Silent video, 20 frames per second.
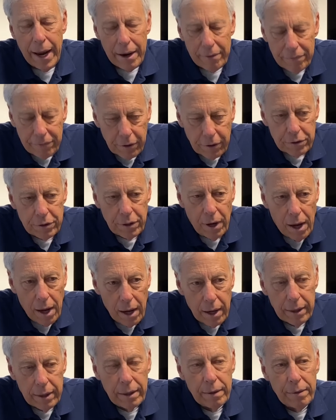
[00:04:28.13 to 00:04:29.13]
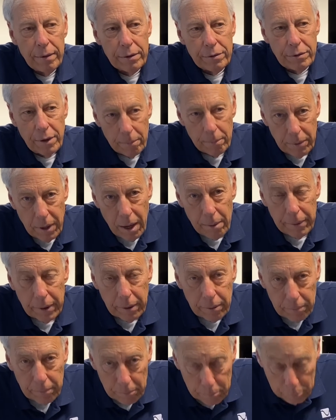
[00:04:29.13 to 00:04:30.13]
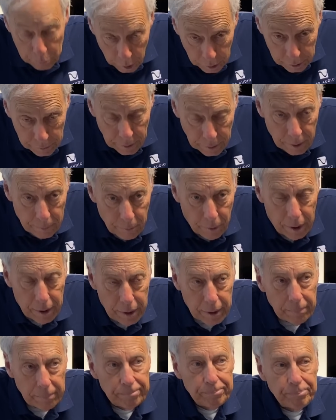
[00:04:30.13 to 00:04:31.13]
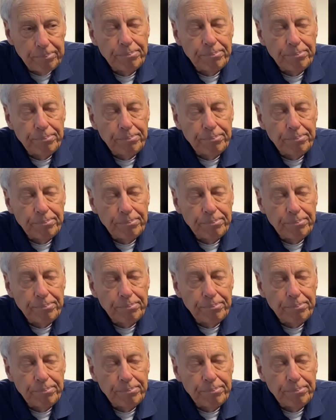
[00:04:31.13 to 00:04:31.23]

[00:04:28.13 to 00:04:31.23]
efforts on in this upcoming book that I'm writing